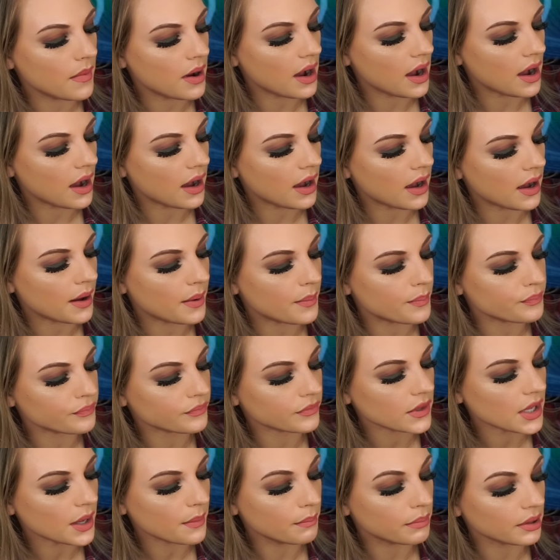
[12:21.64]

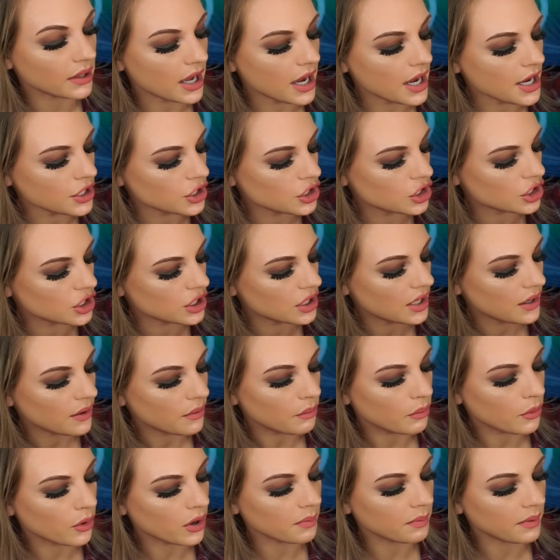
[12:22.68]
Um, blush.
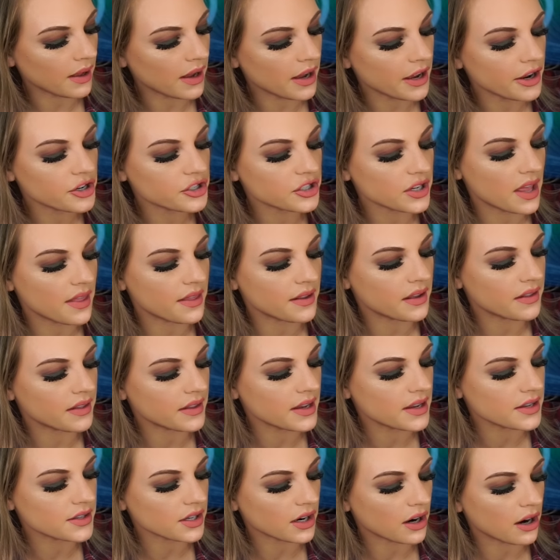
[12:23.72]
More blush. And then
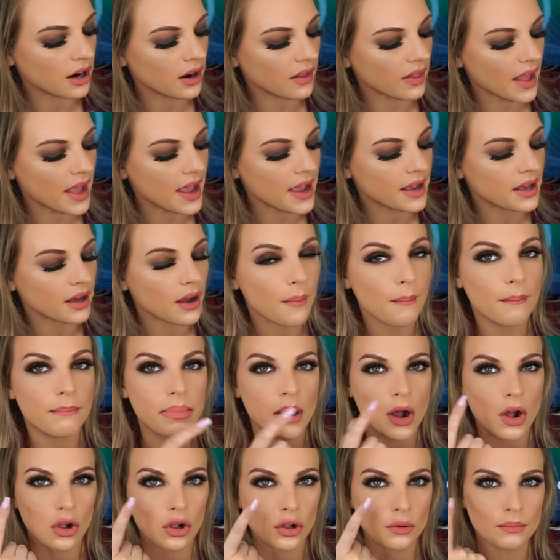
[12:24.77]
these are like
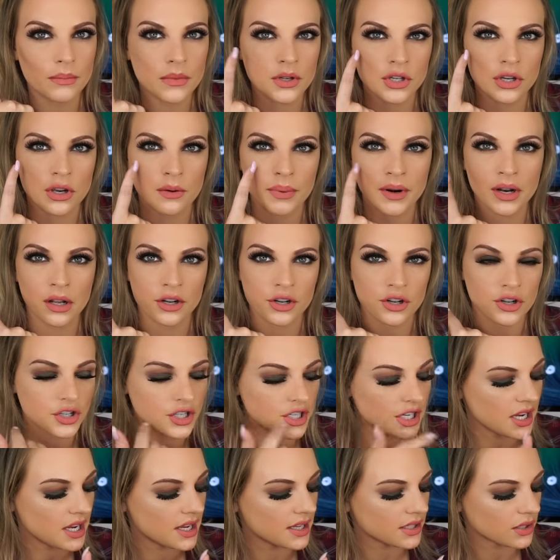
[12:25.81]
balm that you can put on your
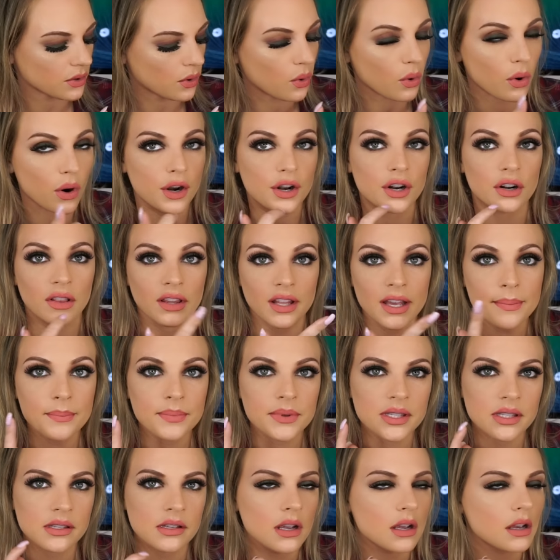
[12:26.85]
cheeks or your
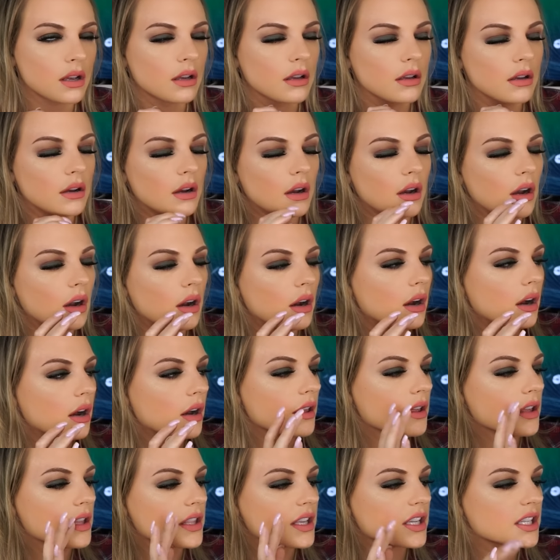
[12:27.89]
lips.
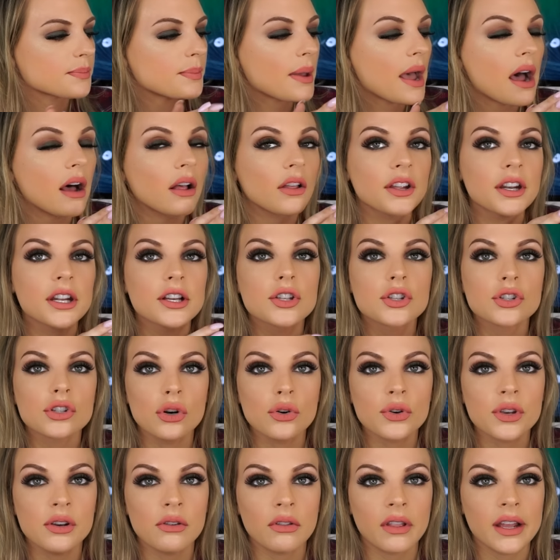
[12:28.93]
This palette is so
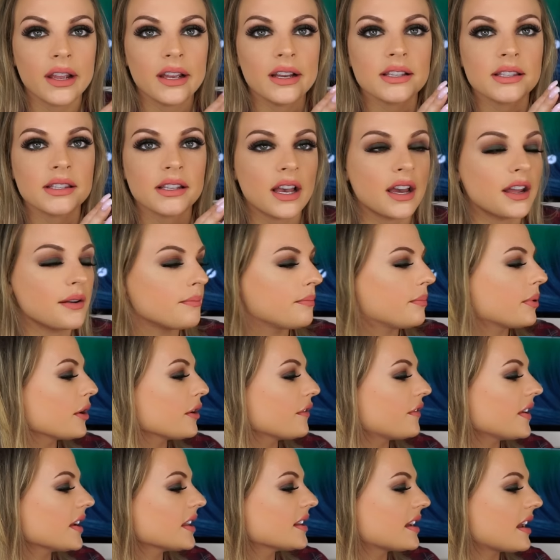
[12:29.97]
cute. Like I said,
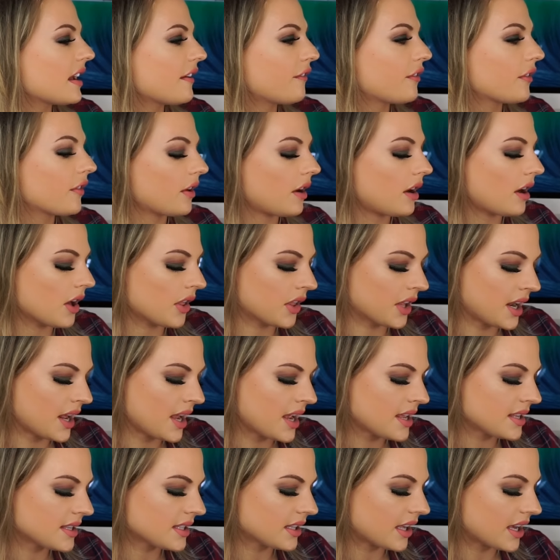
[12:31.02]
perfect gift for the
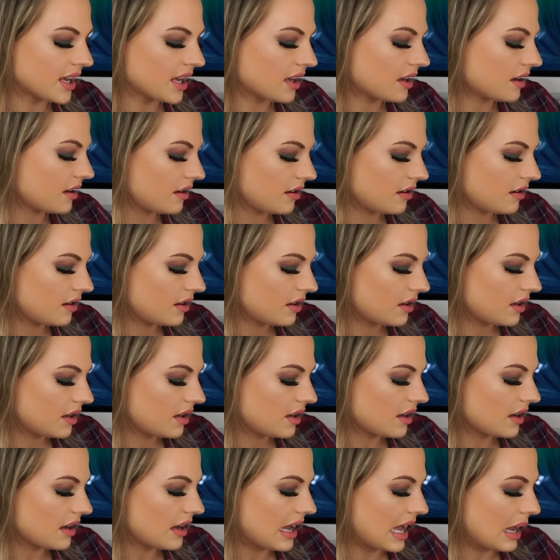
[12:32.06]
holidays. Like,
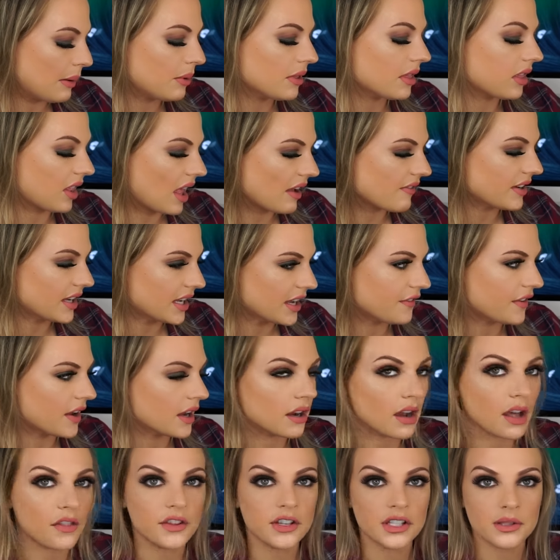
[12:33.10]
I would love it if I
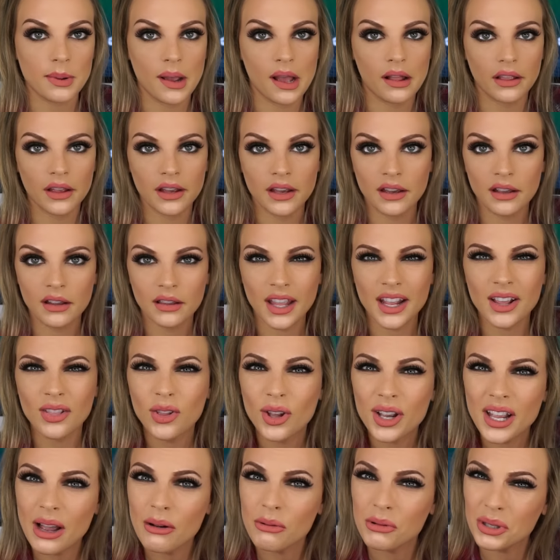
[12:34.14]
got this palette. Like,
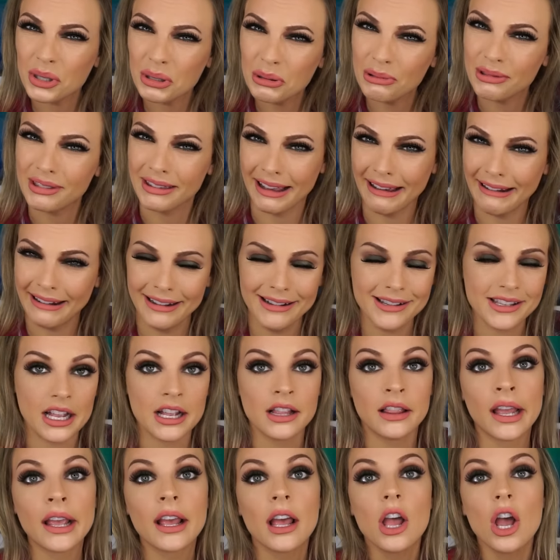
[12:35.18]
look how cute that is. I
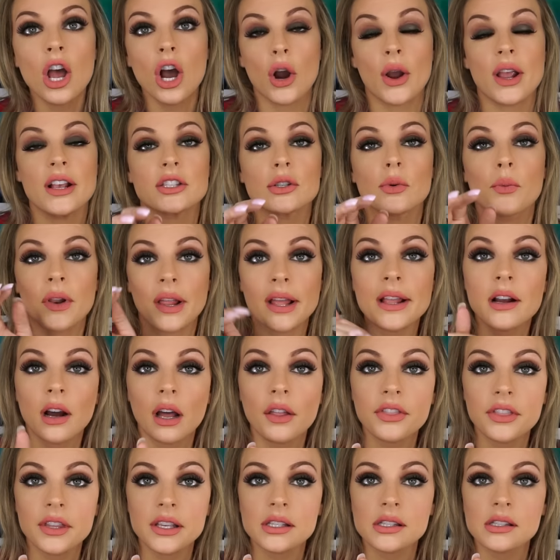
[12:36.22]
like it. Okay, so when I
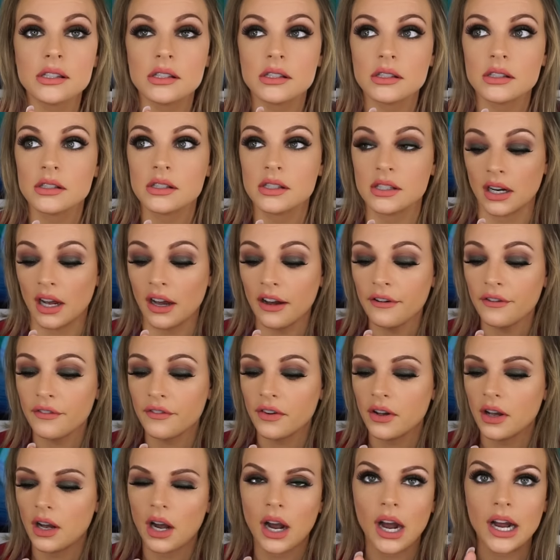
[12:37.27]
got this
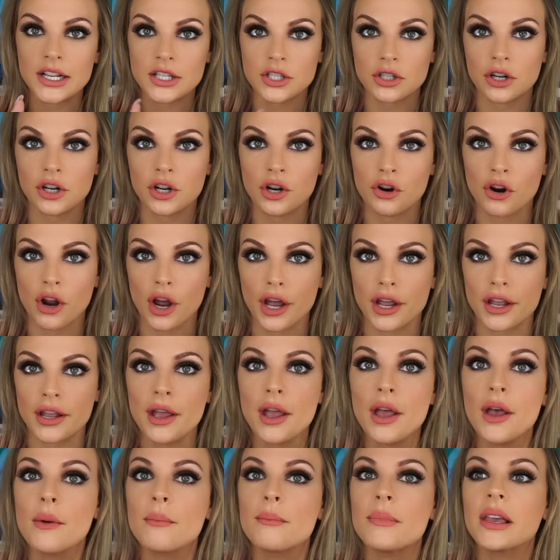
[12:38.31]
stuff, I started crying
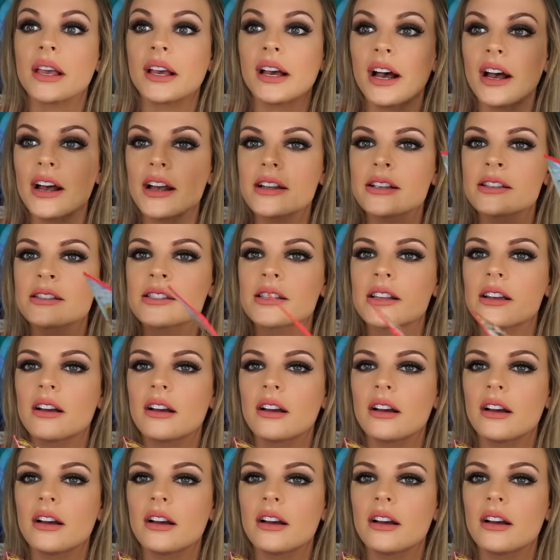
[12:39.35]
because